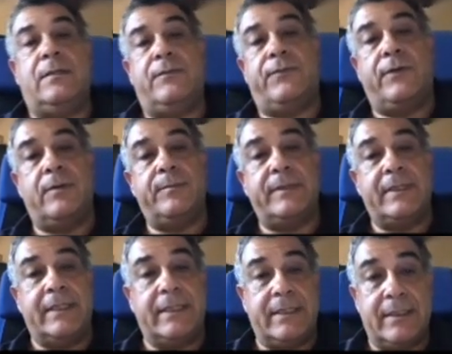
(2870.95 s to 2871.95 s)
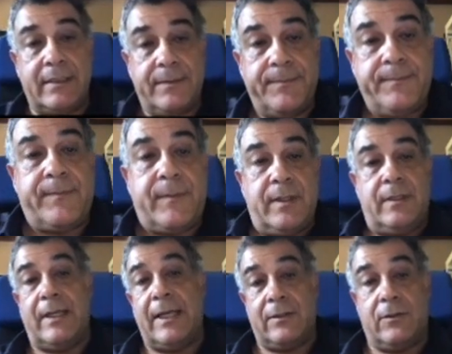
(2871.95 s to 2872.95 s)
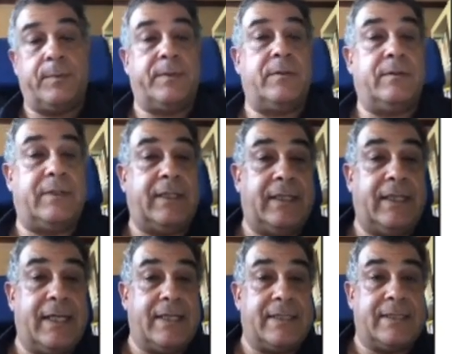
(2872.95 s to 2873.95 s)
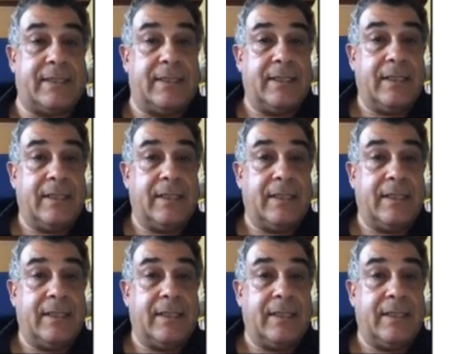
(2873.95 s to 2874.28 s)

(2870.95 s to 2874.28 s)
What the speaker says: from the entropy, so TdS